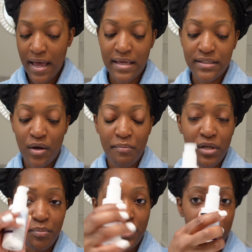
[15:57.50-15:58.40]
And so I'm
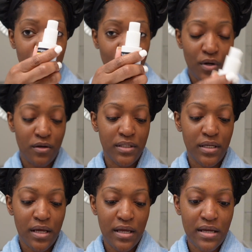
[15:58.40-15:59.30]
gonna put this one on
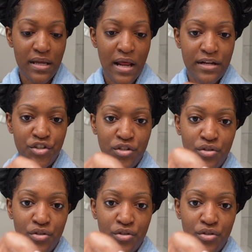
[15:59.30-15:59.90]
today. And I just